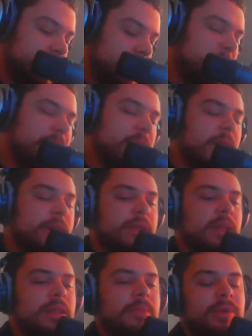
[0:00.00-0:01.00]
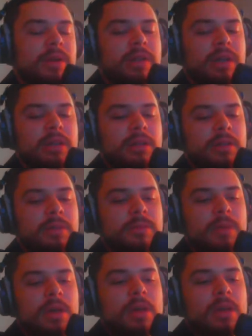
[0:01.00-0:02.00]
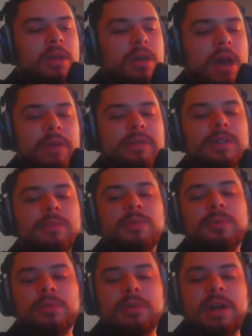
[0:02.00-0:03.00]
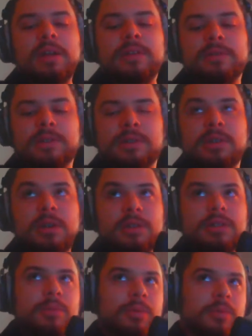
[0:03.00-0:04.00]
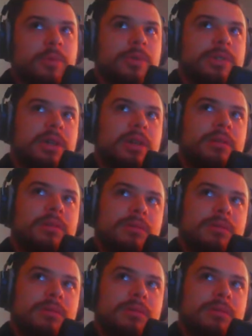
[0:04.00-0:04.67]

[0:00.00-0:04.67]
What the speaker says: I mean, other than the part that, you know, out of a simple rule set